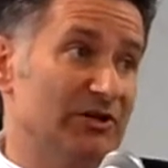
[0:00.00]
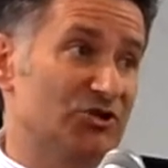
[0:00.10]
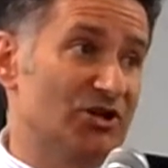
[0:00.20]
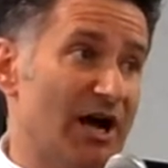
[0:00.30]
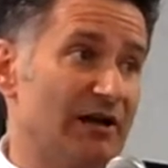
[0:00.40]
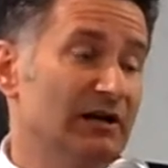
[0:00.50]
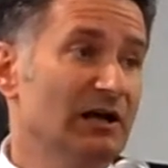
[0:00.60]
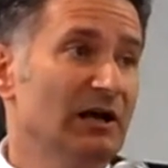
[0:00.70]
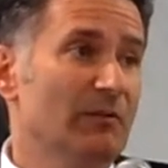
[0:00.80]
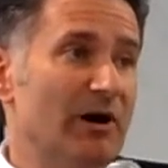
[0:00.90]
boy being shot
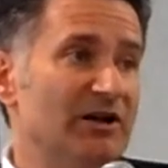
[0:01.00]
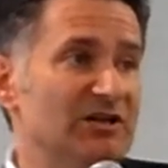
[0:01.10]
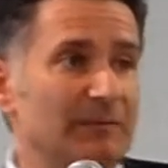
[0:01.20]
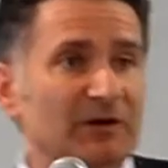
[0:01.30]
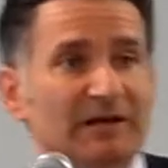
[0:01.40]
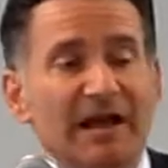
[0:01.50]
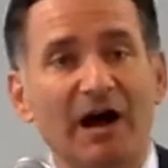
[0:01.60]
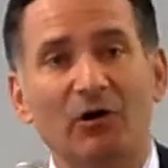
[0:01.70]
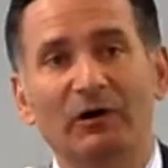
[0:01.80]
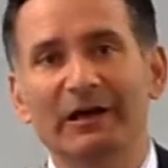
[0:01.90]
by a deputy
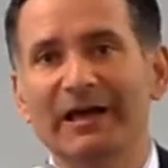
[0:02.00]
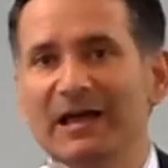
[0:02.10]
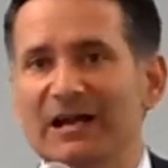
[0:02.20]
now.